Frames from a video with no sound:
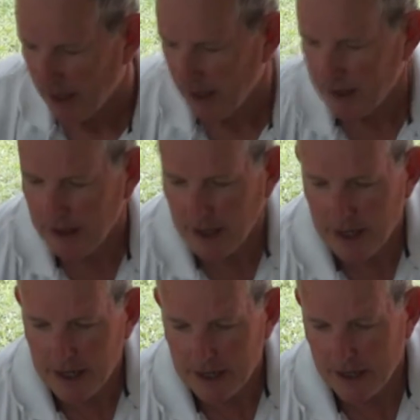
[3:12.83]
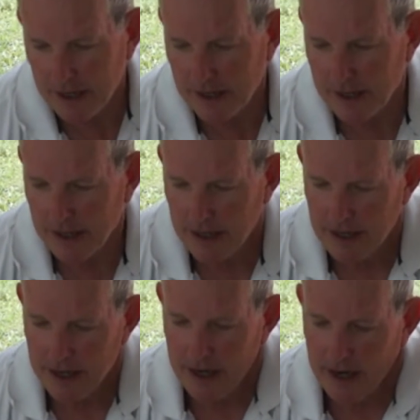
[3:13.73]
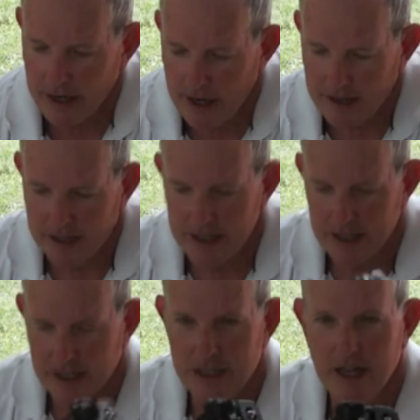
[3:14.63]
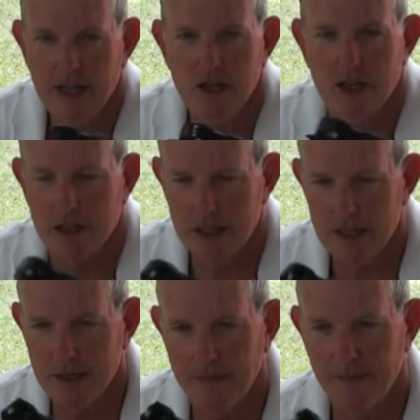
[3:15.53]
And then I got these extensions